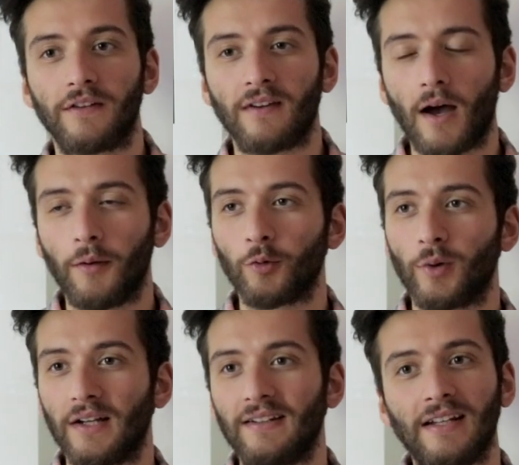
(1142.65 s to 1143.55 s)
The times
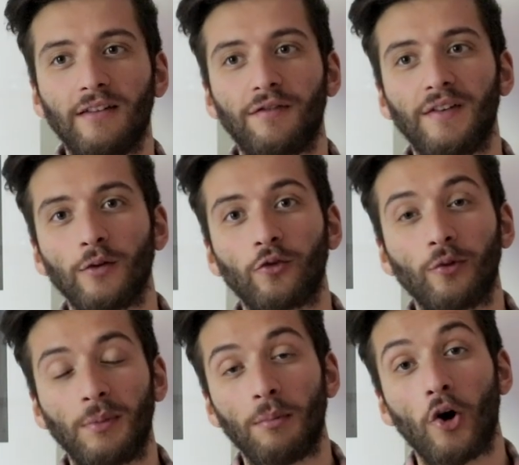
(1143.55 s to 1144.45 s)
where I did feel
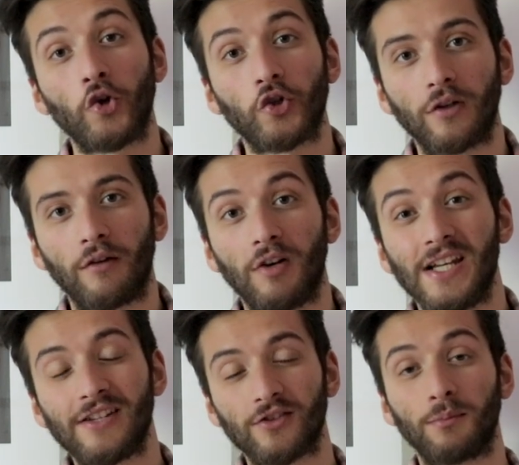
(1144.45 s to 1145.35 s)
some emotion and
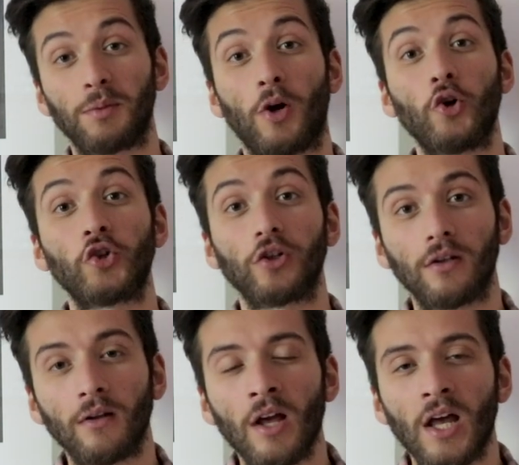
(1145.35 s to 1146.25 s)
release some
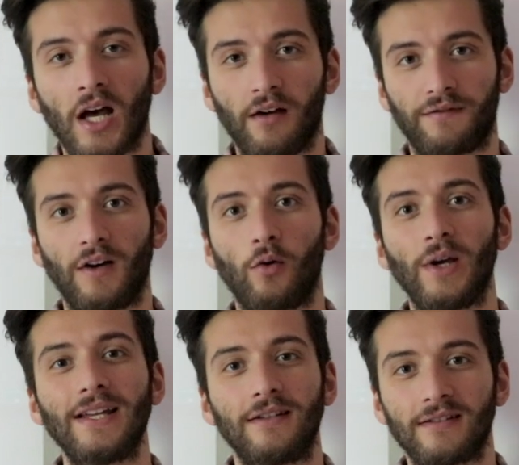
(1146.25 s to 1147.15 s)
emotion, I
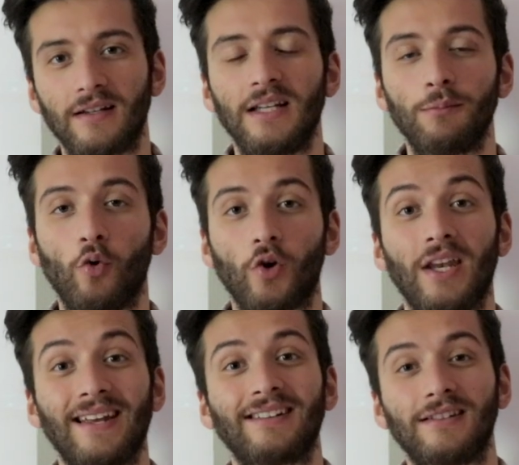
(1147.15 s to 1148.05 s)
felt instantly more
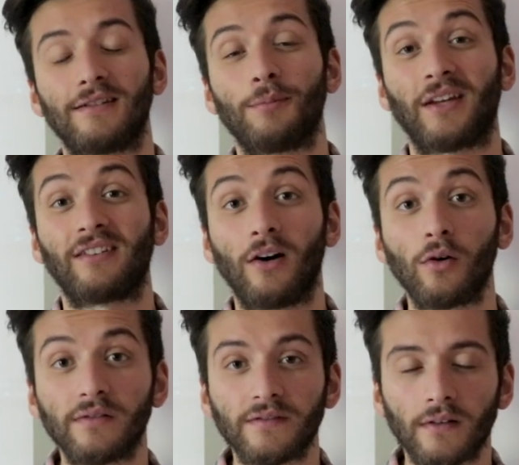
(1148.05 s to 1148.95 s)
connected to
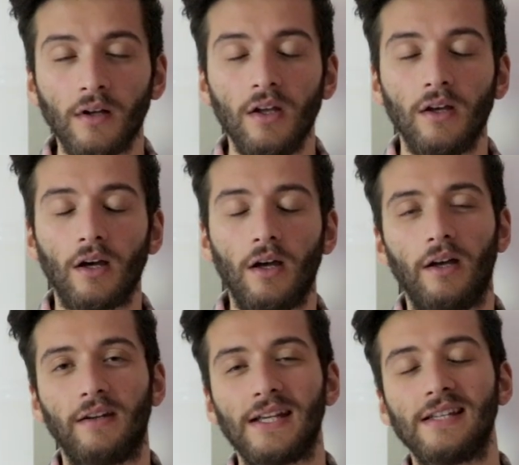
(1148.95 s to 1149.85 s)
myself
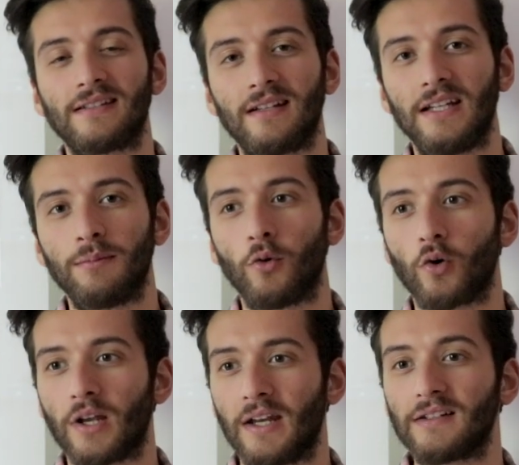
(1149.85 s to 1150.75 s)
and instantly
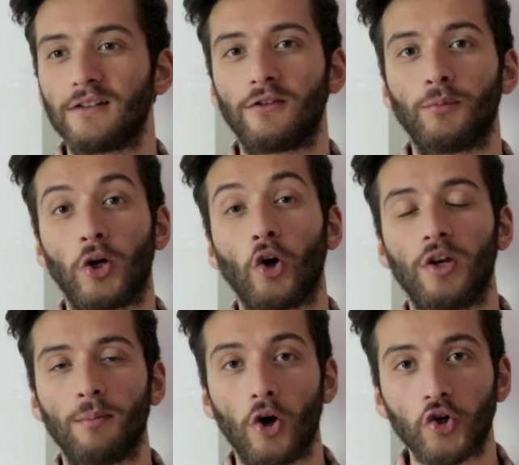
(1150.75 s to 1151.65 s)
more connected to my
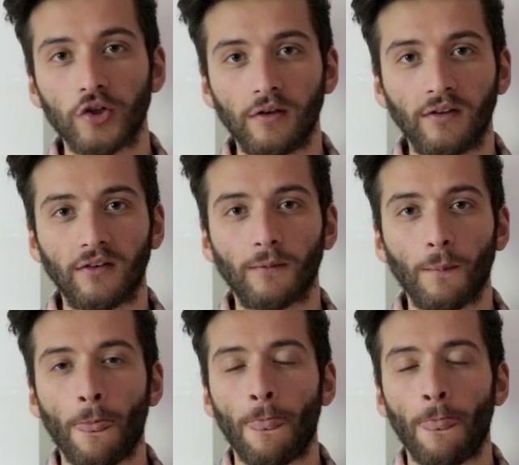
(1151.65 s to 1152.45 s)
own emotions